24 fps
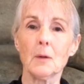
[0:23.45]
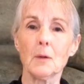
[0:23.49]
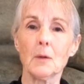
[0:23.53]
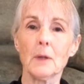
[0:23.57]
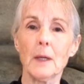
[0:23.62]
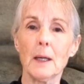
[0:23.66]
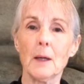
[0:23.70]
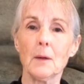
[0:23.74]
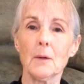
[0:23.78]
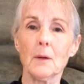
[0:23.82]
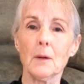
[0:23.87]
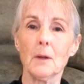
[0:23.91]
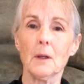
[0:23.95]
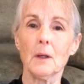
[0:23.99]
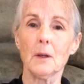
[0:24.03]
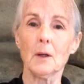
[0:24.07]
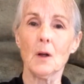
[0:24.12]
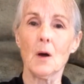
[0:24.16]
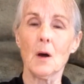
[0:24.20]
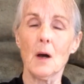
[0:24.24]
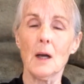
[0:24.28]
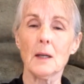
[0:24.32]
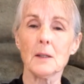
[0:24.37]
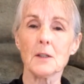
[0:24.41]
go down to the
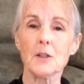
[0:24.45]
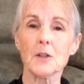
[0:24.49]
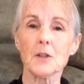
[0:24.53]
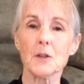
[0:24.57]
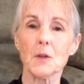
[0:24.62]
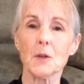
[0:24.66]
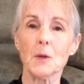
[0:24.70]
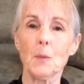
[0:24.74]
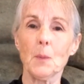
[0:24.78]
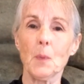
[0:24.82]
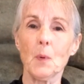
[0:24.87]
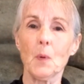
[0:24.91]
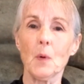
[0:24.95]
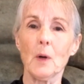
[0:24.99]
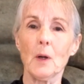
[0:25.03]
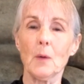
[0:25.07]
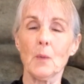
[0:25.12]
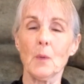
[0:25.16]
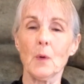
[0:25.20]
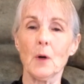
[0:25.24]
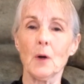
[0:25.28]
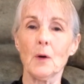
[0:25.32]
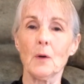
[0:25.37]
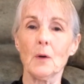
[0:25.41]
notch to the
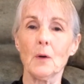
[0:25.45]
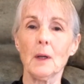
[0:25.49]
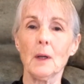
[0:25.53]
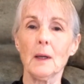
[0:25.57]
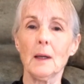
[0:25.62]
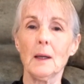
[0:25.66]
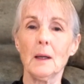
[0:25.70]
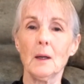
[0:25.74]
point where